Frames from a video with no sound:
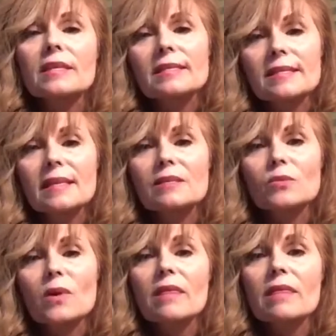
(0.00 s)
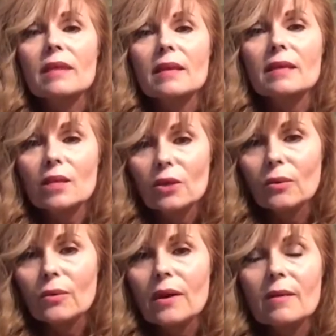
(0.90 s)
these things with
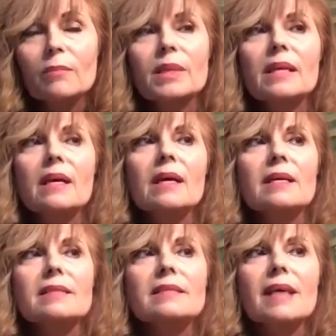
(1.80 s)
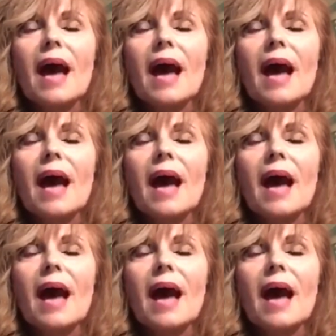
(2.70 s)
you because